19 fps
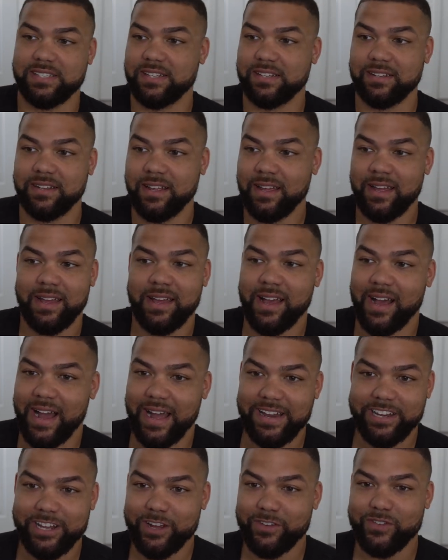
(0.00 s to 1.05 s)
And
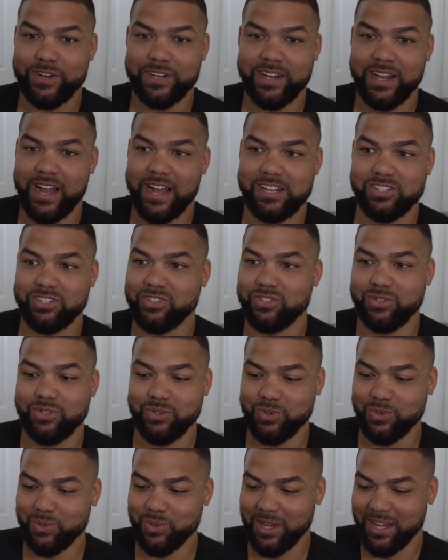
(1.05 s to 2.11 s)
I never got
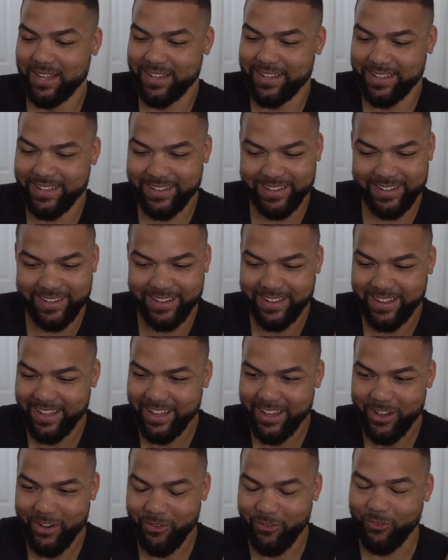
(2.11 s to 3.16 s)
to
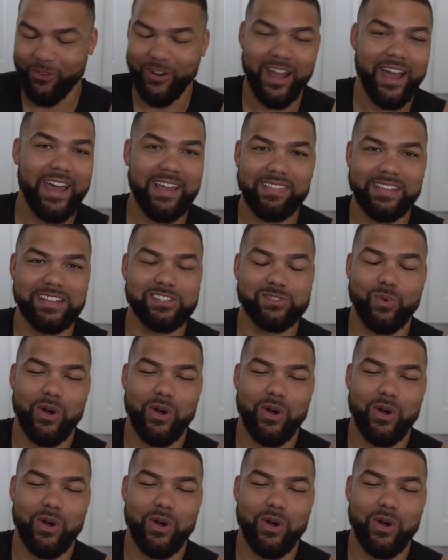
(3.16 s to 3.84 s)
ride these